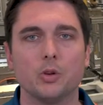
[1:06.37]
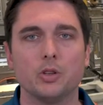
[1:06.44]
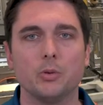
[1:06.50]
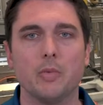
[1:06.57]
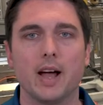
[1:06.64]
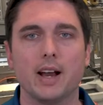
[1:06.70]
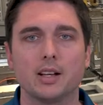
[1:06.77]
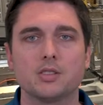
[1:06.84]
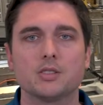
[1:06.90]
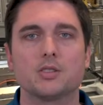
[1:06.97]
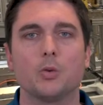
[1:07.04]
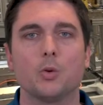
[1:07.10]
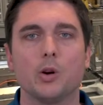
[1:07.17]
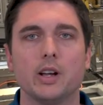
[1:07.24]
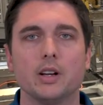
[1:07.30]
and
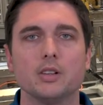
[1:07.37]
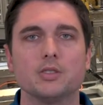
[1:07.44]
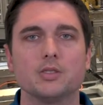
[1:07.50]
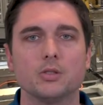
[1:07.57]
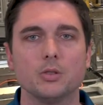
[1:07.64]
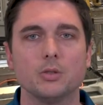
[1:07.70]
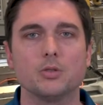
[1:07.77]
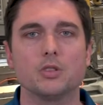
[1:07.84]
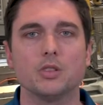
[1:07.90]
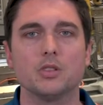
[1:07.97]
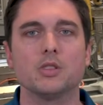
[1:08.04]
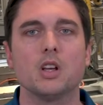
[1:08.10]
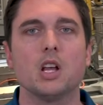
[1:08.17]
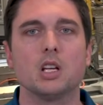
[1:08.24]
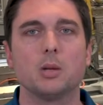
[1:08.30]
pneumatics-oriented
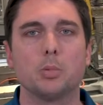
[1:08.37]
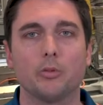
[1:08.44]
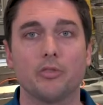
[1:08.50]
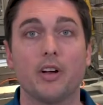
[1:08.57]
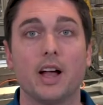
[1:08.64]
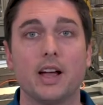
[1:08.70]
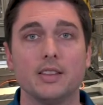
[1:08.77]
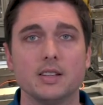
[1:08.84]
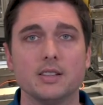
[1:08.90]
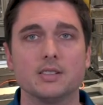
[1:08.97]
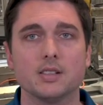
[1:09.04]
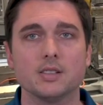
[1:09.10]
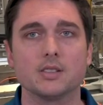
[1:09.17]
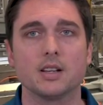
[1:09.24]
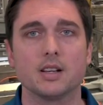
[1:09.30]
solutions to provide these
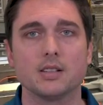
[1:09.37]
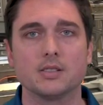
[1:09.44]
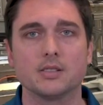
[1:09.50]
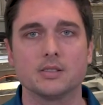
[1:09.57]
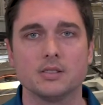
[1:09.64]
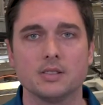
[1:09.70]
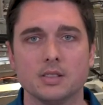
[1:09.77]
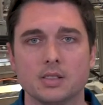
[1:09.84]
insights.